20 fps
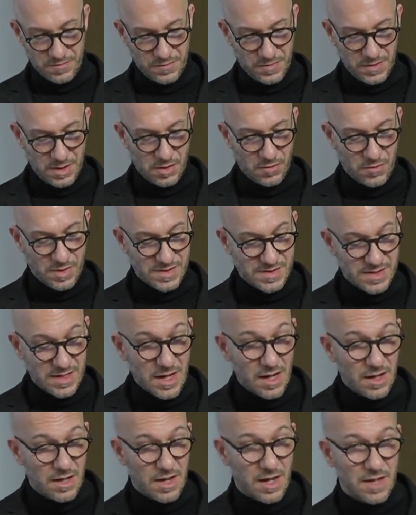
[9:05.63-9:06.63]

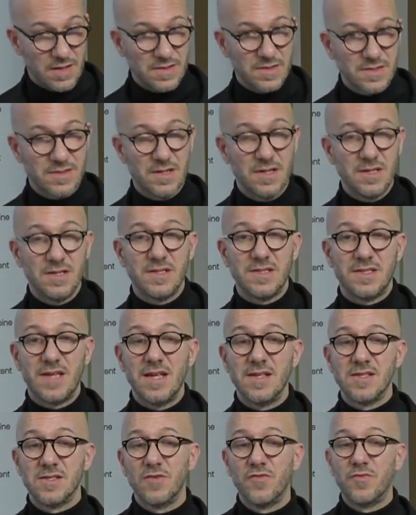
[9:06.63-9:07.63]
resilience,
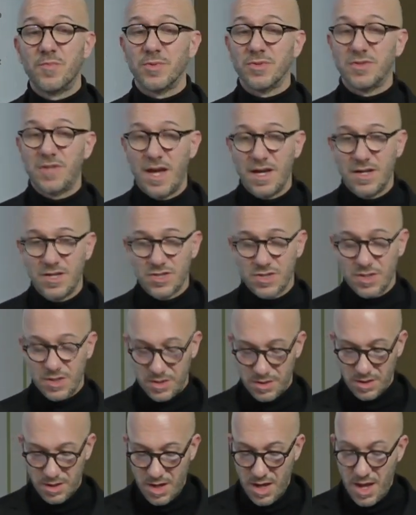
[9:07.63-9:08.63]
sense of protection,
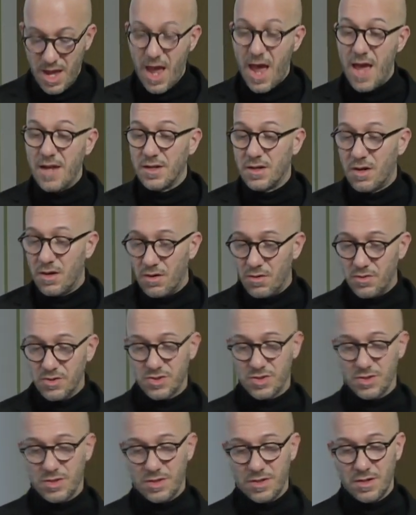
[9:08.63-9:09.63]
and
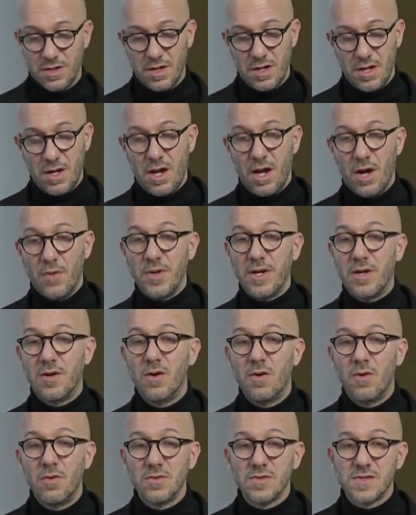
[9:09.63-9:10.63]
closure,
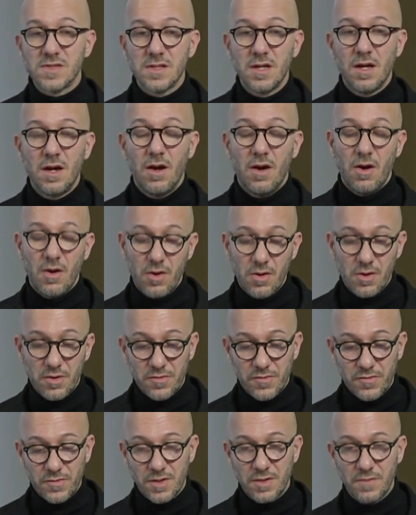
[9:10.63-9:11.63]
recalls
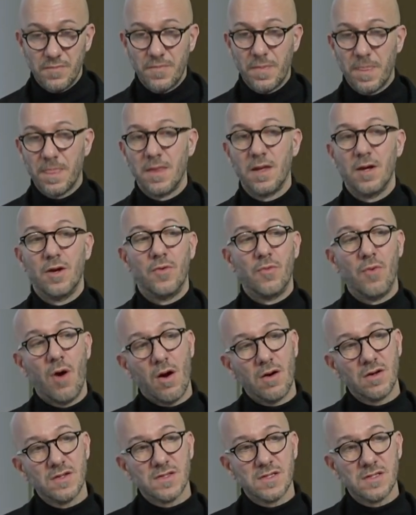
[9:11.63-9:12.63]
earth,
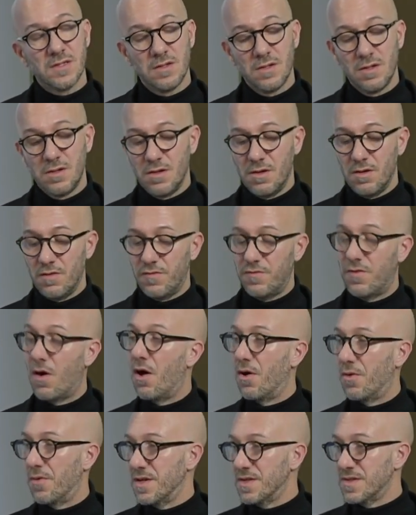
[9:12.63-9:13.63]
rocks,
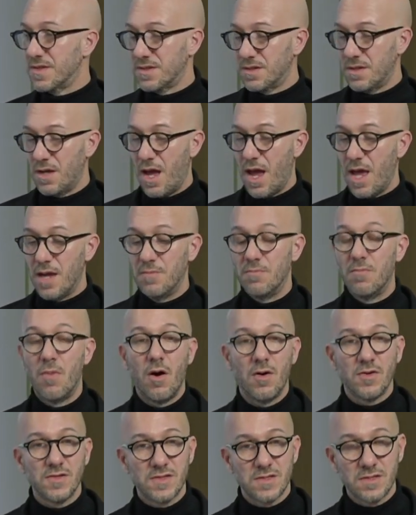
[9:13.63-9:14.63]
forest, and
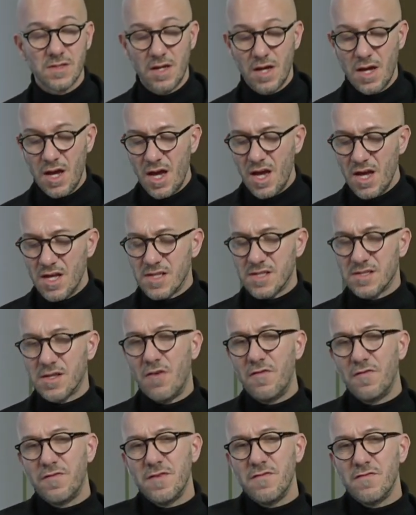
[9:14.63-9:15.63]
moss,
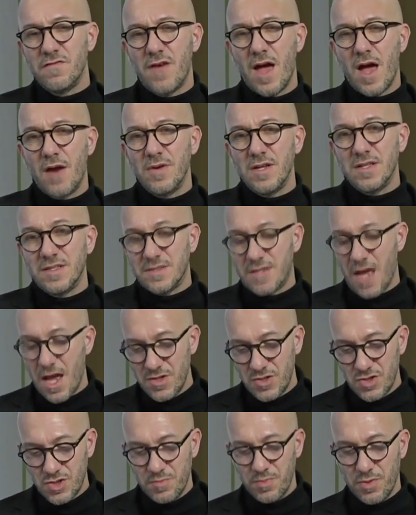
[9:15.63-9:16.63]
something very
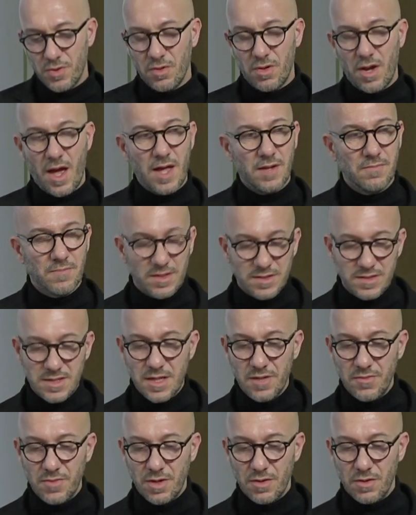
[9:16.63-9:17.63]
tangible and
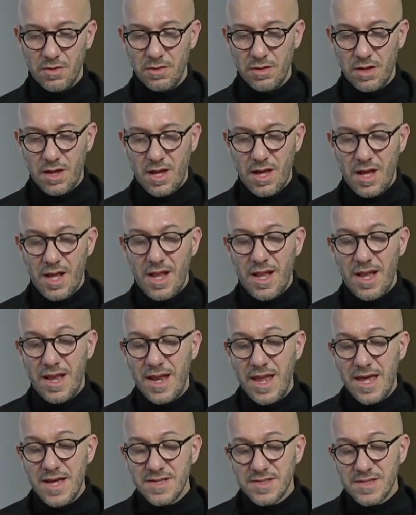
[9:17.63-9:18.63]
material,
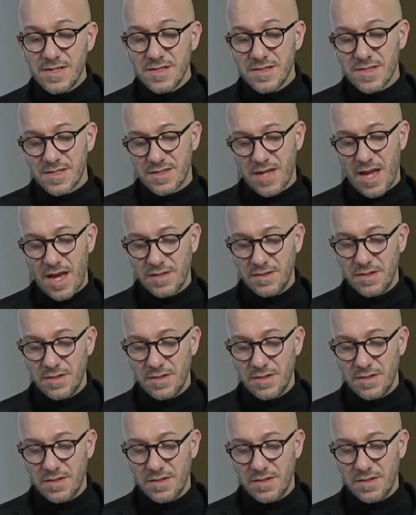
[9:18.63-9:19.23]
lace instead